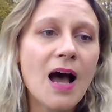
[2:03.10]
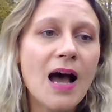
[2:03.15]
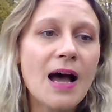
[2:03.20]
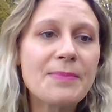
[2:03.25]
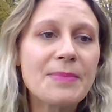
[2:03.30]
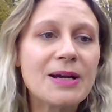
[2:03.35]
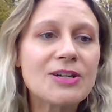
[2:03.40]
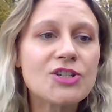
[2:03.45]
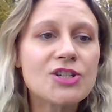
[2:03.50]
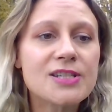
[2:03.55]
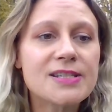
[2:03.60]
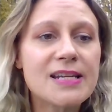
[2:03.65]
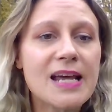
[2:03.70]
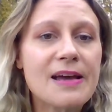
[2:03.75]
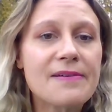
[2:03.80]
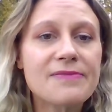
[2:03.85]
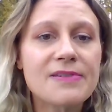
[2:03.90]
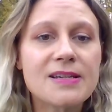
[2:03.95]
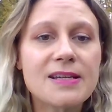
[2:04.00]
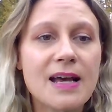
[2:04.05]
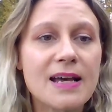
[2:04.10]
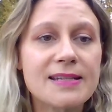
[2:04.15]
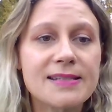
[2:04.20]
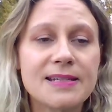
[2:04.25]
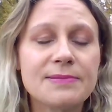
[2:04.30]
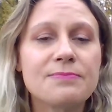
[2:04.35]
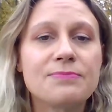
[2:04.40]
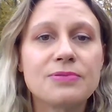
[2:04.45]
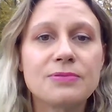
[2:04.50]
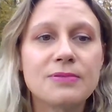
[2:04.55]
I just have a
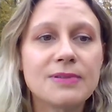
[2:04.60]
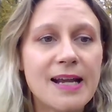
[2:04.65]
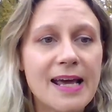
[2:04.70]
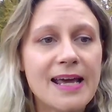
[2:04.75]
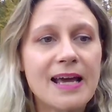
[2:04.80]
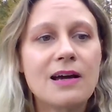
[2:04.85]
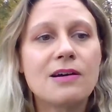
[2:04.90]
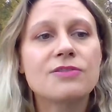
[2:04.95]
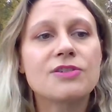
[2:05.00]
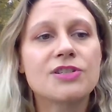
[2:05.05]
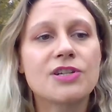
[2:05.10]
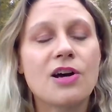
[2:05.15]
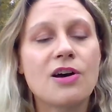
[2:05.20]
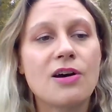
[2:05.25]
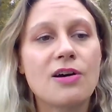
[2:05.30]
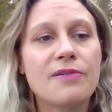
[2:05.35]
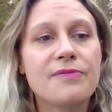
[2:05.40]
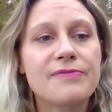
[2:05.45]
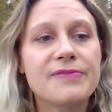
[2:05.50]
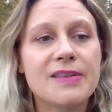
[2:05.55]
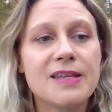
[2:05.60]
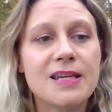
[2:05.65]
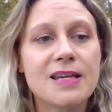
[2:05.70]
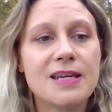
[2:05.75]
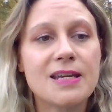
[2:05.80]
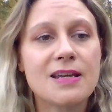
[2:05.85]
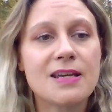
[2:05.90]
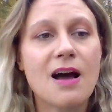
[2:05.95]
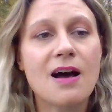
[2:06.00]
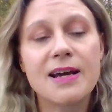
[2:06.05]
simple layout of
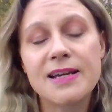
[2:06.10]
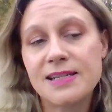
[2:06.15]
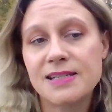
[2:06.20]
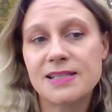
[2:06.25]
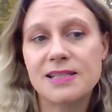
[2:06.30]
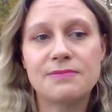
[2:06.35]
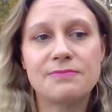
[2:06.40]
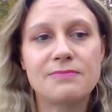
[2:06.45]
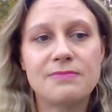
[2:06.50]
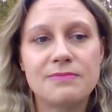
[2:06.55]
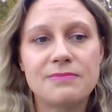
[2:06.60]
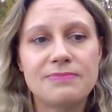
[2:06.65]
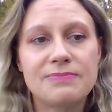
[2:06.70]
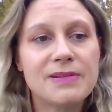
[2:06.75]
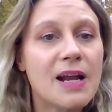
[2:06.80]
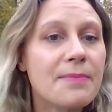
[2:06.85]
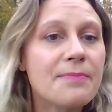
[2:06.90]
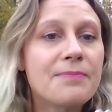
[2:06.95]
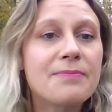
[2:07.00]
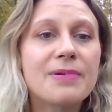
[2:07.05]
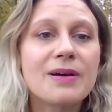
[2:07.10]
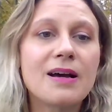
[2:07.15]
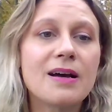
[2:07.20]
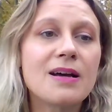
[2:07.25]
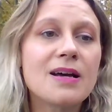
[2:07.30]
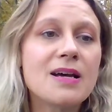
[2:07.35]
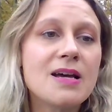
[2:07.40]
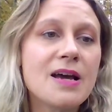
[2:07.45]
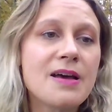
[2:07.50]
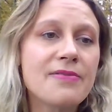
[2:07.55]
the item
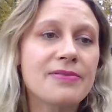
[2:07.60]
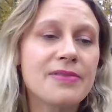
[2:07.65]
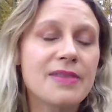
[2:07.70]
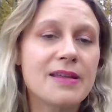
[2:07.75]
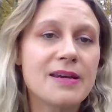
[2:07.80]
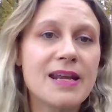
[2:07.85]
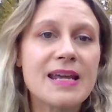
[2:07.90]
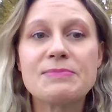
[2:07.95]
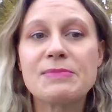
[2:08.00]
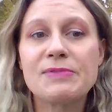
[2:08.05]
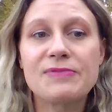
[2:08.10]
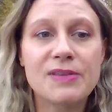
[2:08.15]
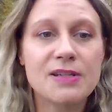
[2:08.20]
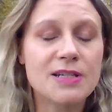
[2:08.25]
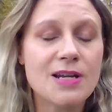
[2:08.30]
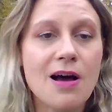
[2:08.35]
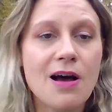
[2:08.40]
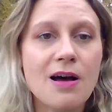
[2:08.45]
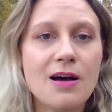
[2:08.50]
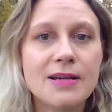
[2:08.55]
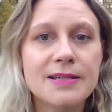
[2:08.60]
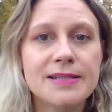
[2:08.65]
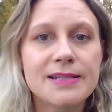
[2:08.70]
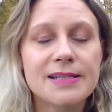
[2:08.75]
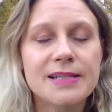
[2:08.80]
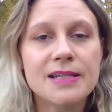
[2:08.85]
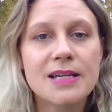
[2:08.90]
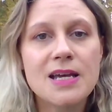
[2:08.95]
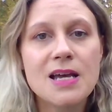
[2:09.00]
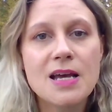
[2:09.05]
number, the name of the
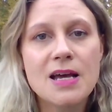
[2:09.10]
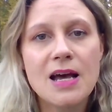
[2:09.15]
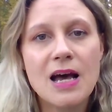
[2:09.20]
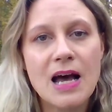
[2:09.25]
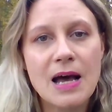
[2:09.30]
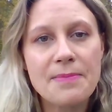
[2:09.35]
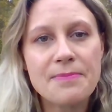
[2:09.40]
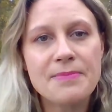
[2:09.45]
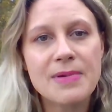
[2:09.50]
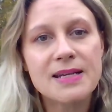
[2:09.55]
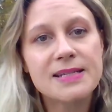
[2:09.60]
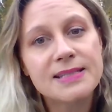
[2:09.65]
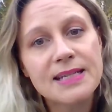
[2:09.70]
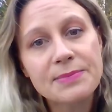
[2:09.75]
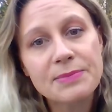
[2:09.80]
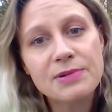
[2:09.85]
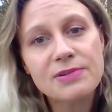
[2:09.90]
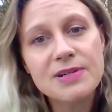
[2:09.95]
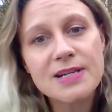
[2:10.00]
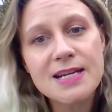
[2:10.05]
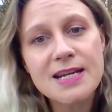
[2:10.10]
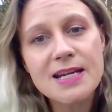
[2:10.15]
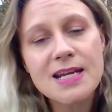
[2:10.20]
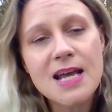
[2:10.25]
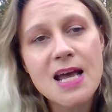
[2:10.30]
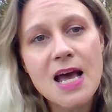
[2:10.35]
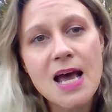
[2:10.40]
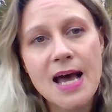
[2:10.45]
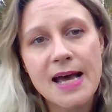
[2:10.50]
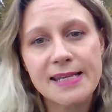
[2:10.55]
task, a
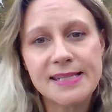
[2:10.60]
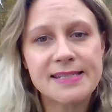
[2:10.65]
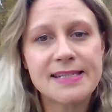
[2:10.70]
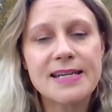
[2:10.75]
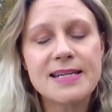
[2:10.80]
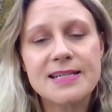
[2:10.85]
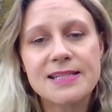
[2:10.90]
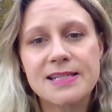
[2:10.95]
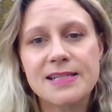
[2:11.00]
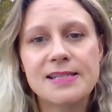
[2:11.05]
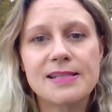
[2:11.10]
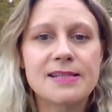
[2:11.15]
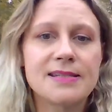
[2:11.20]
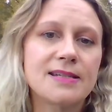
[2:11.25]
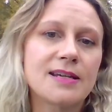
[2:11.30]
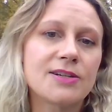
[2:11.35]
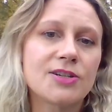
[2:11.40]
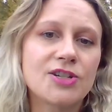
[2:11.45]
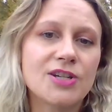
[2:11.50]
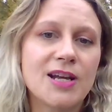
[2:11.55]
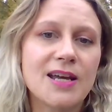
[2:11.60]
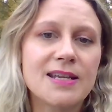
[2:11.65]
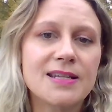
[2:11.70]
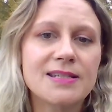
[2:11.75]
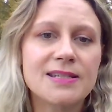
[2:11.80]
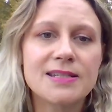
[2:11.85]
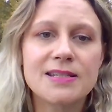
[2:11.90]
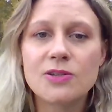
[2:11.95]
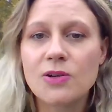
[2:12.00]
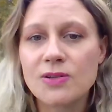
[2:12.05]
summary, a status such
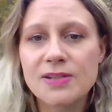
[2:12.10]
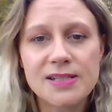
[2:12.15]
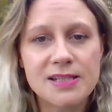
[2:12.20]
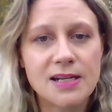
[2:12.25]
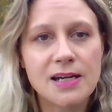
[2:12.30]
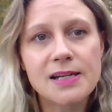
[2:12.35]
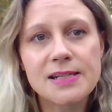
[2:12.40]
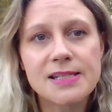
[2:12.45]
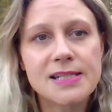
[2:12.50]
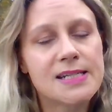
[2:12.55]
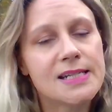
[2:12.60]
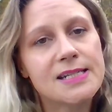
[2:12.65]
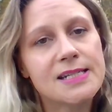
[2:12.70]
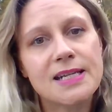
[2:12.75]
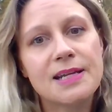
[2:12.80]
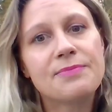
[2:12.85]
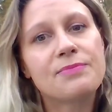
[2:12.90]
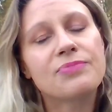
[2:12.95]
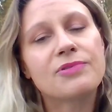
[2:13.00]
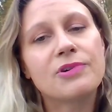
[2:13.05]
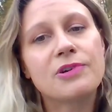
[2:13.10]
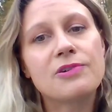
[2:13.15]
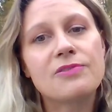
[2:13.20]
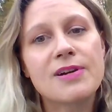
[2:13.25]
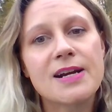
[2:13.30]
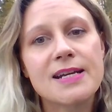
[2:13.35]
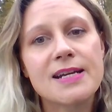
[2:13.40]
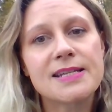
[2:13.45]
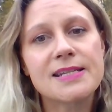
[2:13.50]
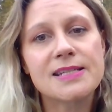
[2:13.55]
as not started, in
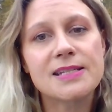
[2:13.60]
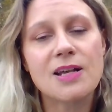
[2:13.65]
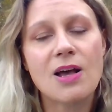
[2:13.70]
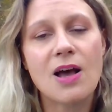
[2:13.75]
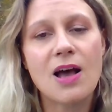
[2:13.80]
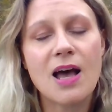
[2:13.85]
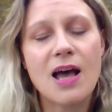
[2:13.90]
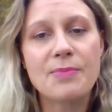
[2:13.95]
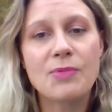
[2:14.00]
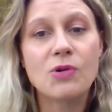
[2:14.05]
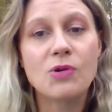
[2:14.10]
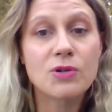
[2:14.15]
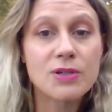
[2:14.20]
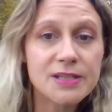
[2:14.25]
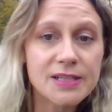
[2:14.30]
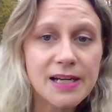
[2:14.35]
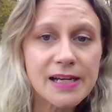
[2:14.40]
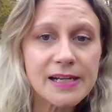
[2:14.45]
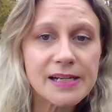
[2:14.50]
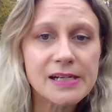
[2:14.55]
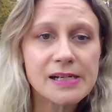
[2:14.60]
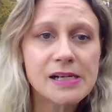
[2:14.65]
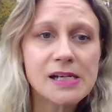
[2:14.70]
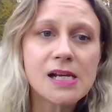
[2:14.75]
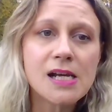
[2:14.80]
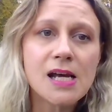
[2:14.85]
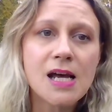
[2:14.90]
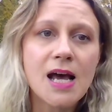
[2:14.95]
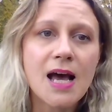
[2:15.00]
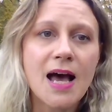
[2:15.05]
progress or done,
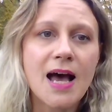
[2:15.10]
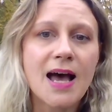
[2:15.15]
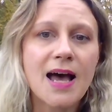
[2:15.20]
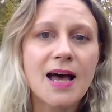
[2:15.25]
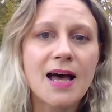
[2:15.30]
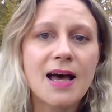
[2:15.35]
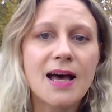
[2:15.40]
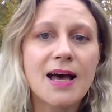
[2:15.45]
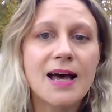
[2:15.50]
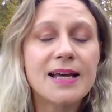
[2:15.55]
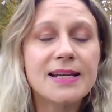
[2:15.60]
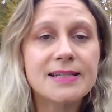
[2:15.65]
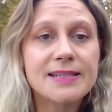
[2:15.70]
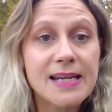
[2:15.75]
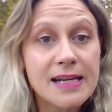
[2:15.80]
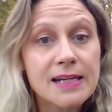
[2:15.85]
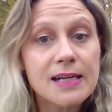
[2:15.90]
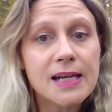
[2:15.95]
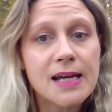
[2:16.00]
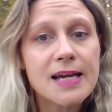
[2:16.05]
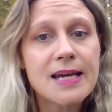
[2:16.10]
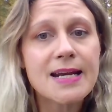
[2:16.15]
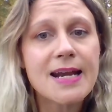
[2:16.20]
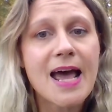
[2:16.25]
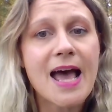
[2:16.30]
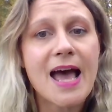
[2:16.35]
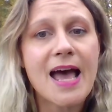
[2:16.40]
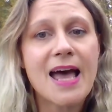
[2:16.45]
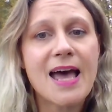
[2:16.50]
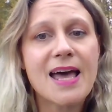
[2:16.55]
a
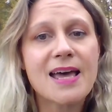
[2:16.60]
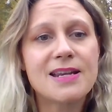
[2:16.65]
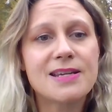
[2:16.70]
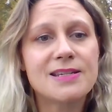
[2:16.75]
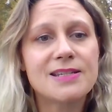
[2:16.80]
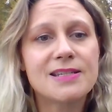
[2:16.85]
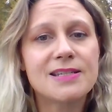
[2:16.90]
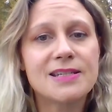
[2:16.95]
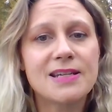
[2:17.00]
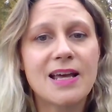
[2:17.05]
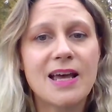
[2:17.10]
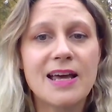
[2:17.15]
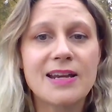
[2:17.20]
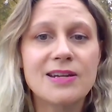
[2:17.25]
deadline and